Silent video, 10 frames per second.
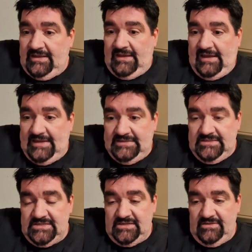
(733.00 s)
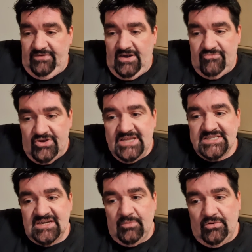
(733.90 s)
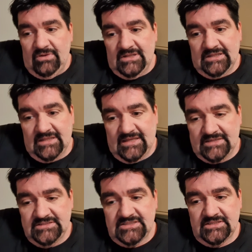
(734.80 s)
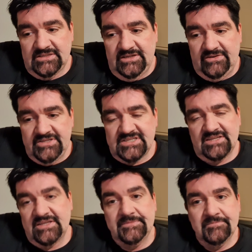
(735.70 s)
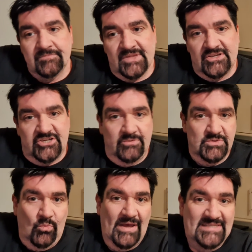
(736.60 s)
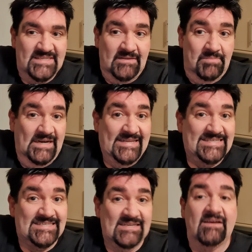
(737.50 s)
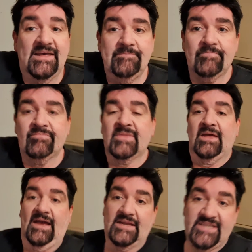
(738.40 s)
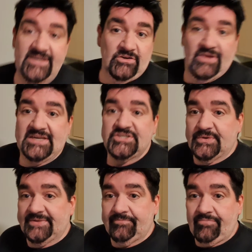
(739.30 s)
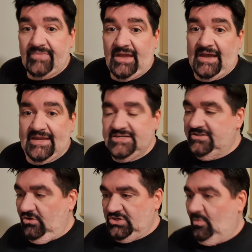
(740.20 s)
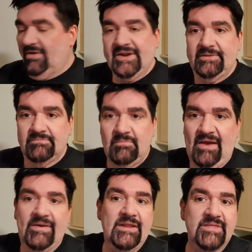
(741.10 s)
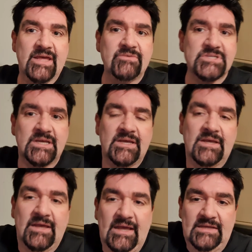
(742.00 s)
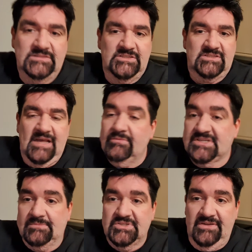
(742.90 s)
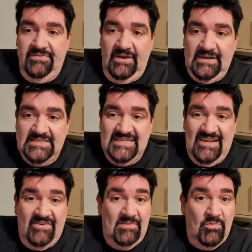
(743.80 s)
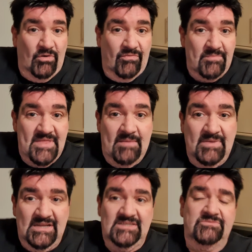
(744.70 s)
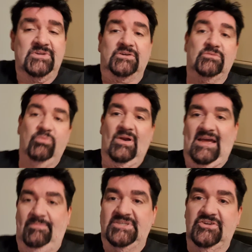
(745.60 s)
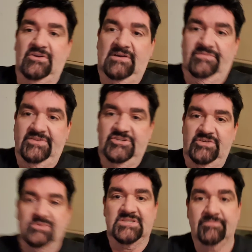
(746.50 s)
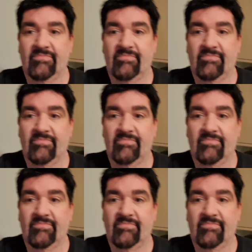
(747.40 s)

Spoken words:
and very reasonable. And you know, he said that she was wasting police time, and he'd look into it and not to worry about anything else. And that was absolutely fine. I didn't hear any more from them, and I don't know what happened to her, if she was